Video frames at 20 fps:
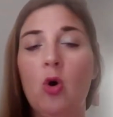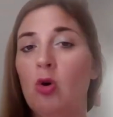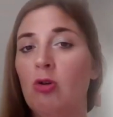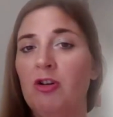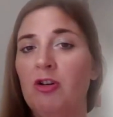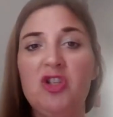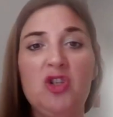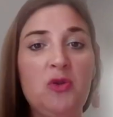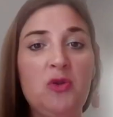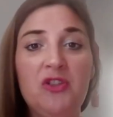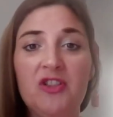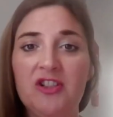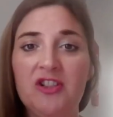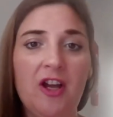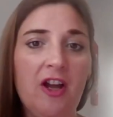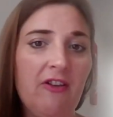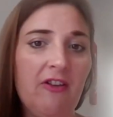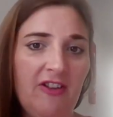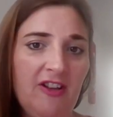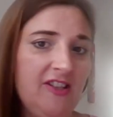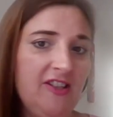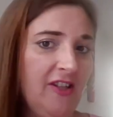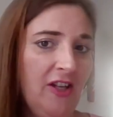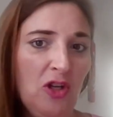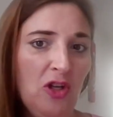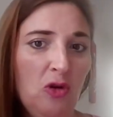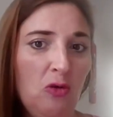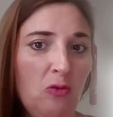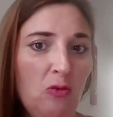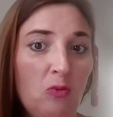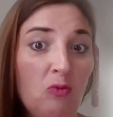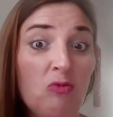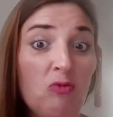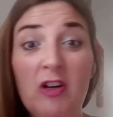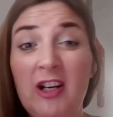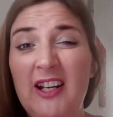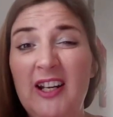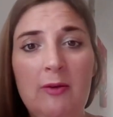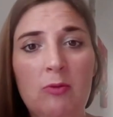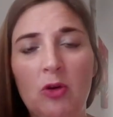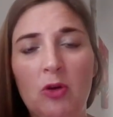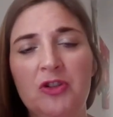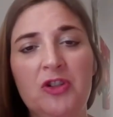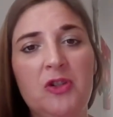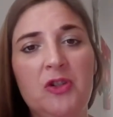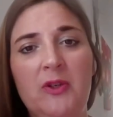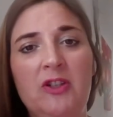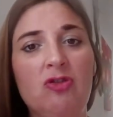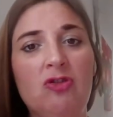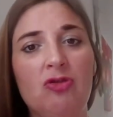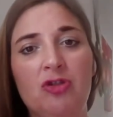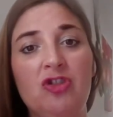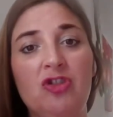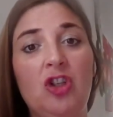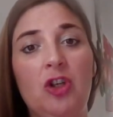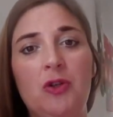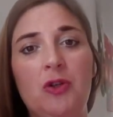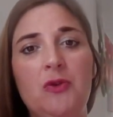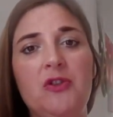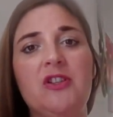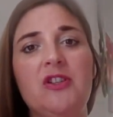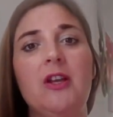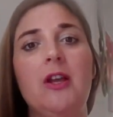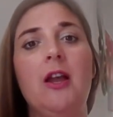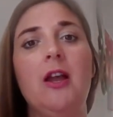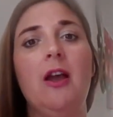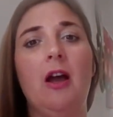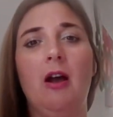or a new service that you really want to introduce,